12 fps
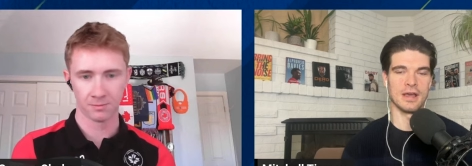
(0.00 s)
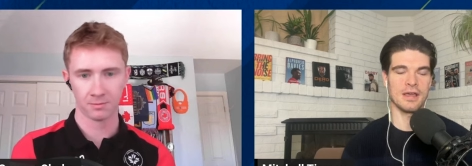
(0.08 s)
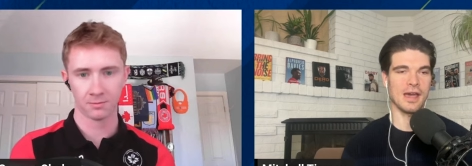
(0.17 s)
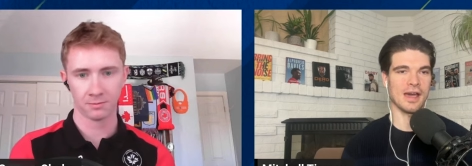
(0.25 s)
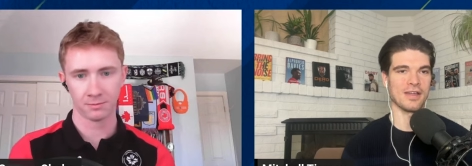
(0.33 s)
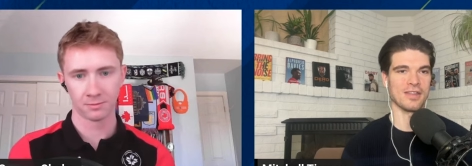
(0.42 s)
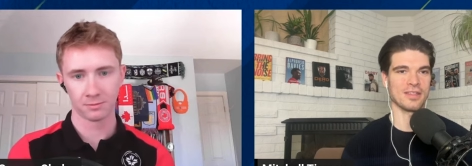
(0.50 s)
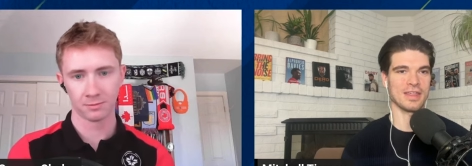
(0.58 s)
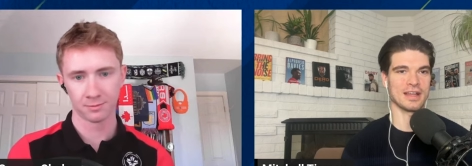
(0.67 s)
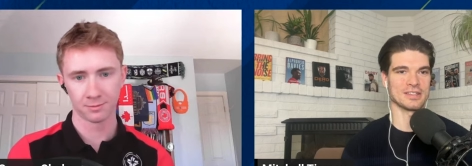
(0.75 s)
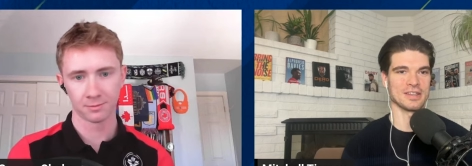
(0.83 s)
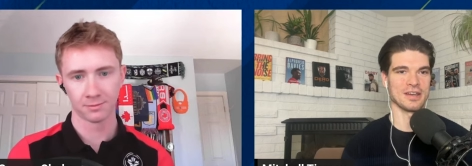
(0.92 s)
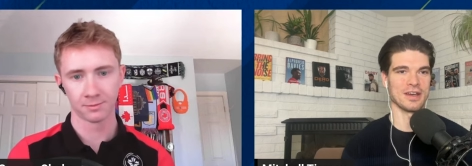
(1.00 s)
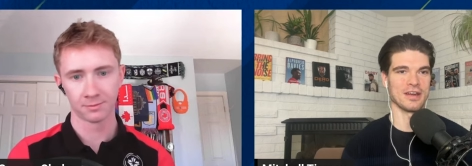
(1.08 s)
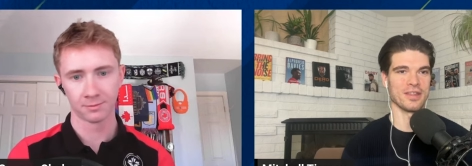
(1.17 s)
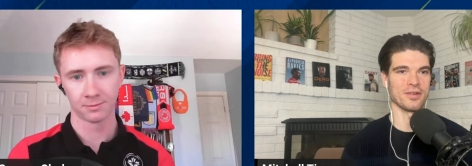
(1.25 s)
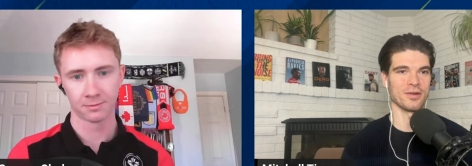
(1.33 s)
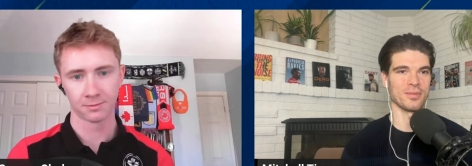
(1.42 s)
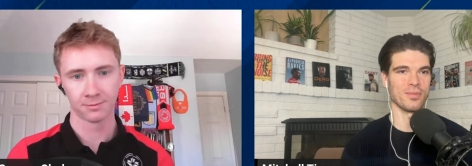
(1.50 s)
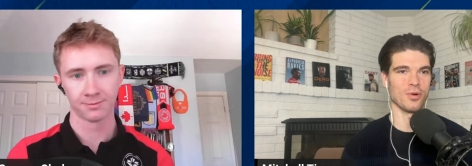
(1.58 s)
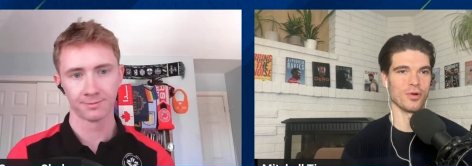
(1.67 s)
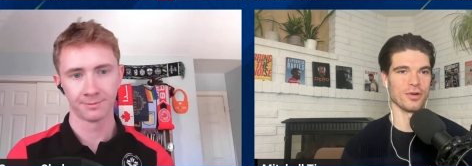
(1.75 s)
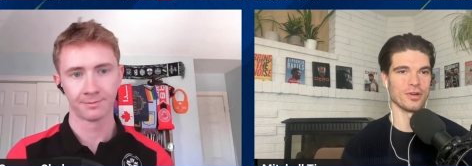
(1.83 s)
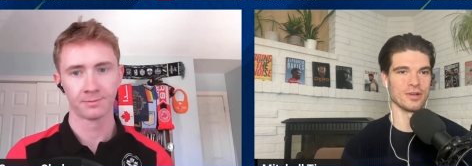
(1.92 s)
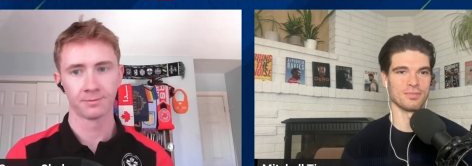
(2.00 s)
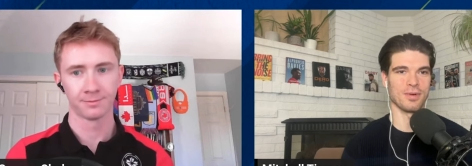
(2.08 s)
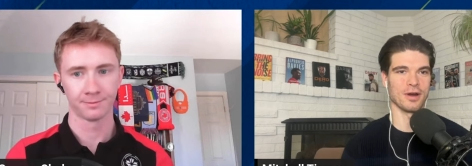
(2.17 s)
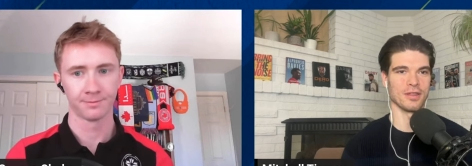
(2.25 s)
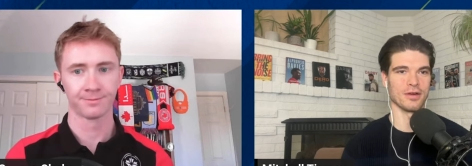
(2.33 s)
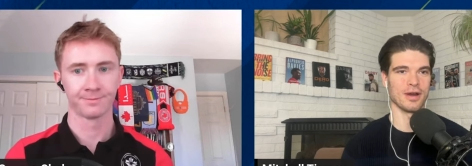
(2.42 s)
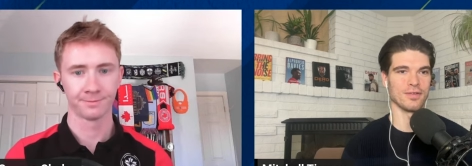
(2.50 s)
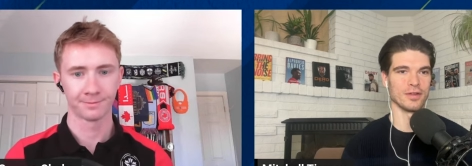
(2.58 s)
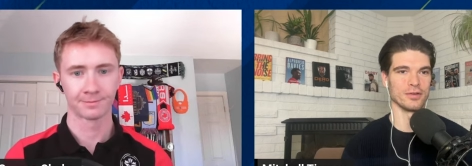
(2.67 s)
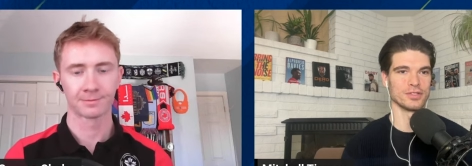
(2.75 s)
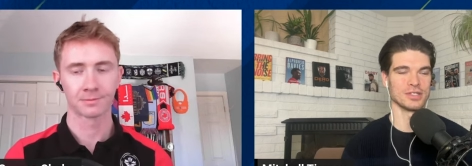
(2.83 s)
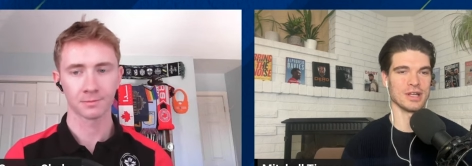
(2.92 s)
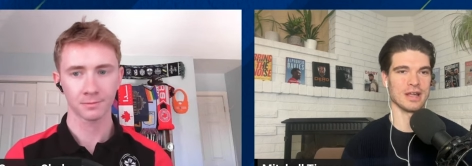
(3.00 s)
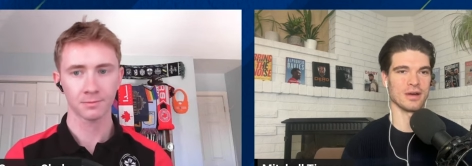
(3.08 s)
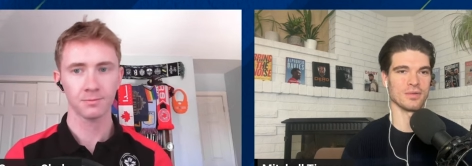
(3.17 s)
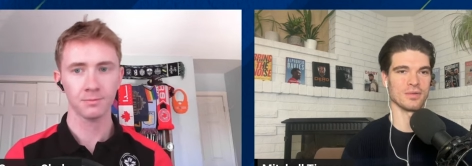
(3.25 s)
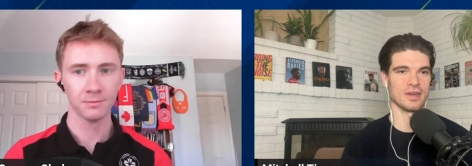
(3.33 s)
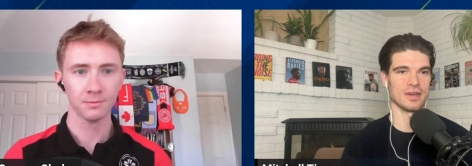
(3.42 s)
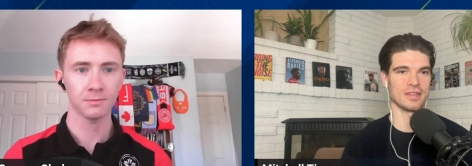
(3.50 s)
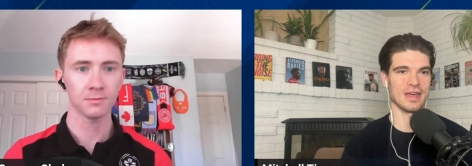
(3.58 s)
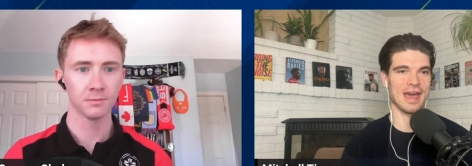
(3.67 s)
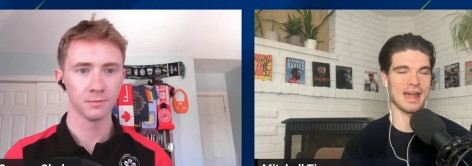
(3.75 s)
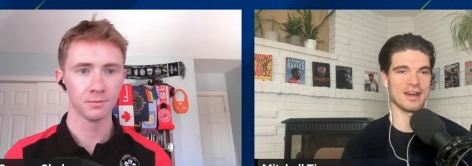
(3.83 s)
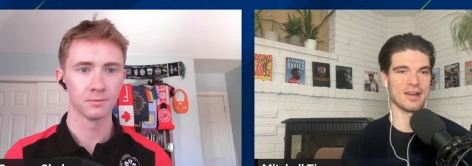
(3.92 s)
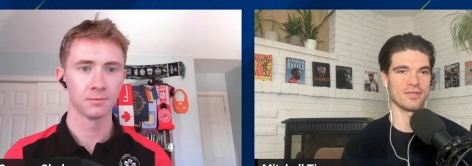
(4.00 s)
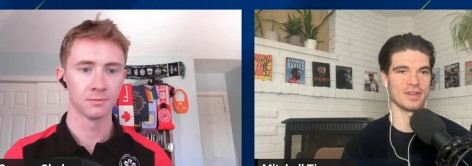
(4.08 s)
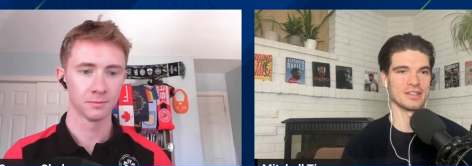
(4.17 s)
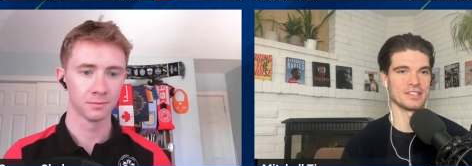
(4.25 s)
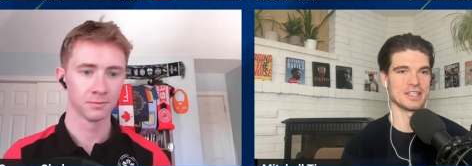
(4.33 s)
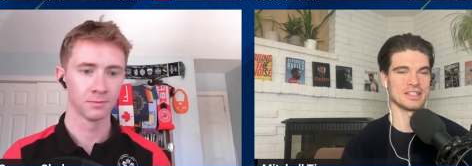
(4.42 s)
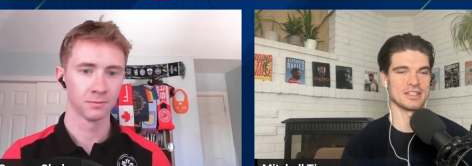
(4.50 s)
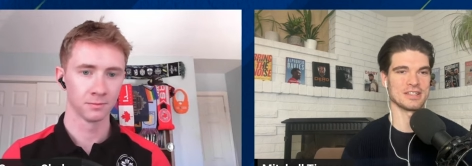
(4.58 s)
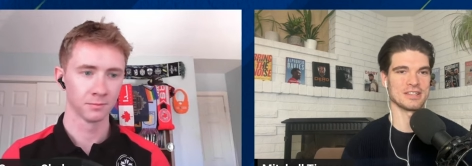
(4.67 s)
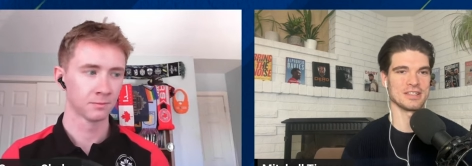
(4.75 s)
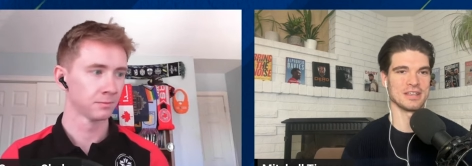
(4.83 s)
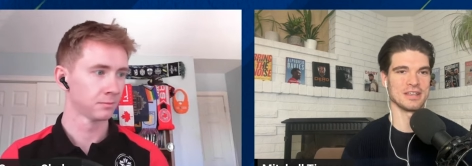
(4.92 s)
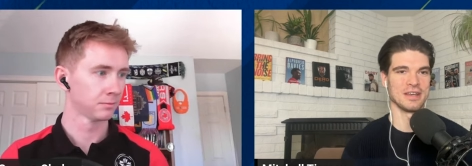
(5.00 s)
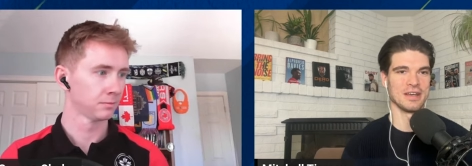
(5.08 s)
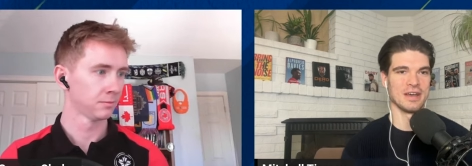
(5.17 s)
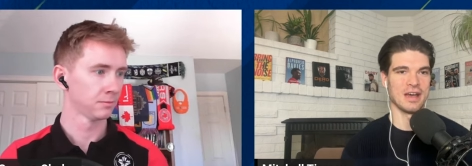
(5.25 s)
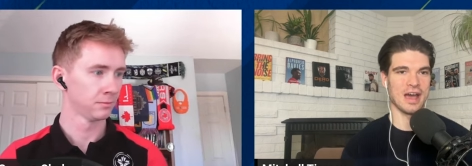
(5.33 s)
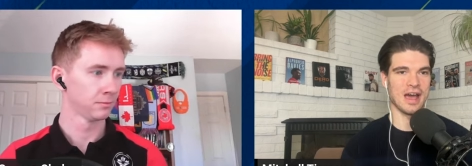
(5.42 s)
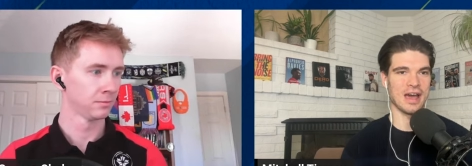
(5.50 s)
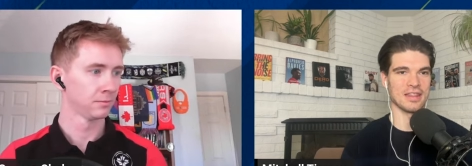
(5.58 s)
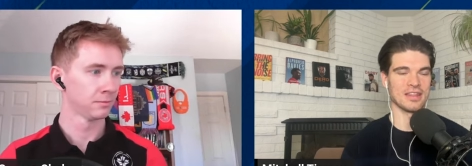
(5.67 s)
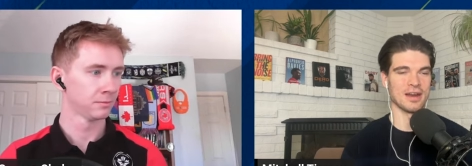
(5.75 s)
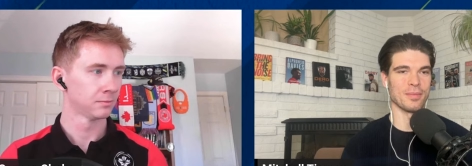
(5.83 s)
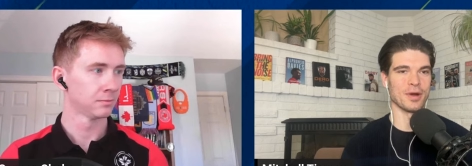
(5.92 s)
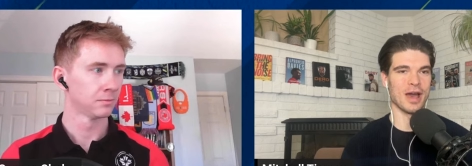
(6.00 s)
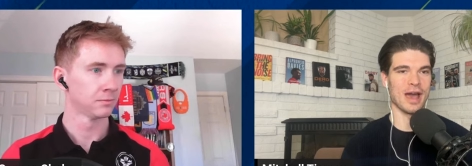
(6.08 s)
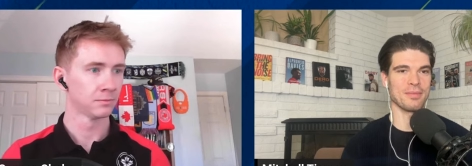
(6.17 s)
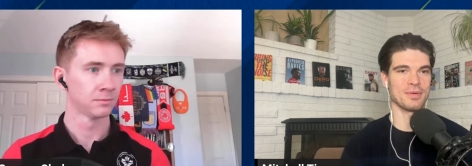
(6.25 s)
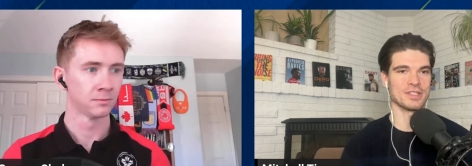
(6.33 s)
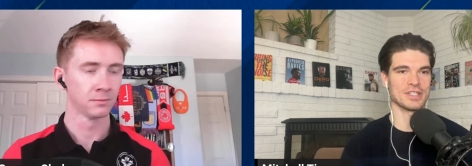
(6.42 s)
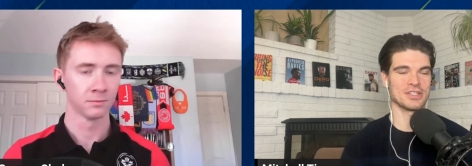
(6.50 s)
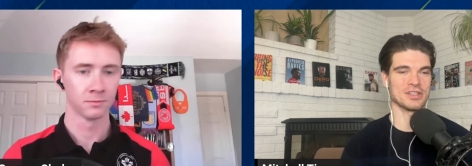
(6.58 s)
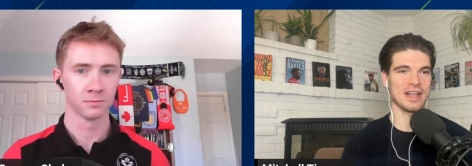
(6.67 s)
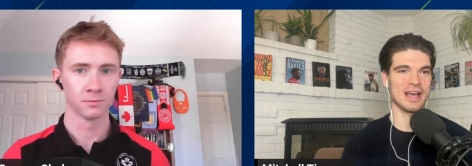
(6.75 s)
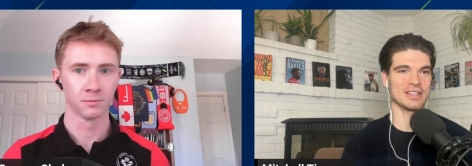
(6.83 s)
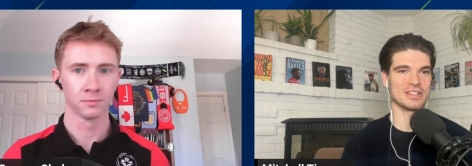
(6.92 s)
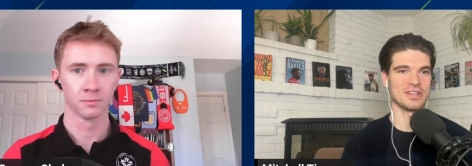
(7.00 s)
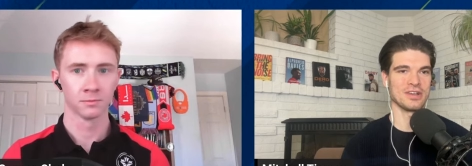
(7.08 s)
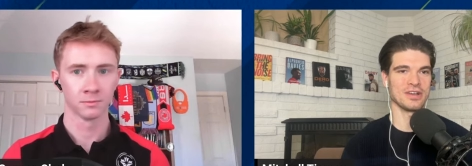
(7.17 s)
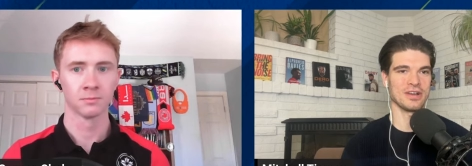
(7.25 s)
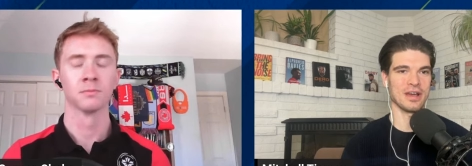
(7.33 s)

Speaker 1: Yeah, I think that's a, another important part of their evolution. I don't think they had enough consistency uh, at the number nine position last year.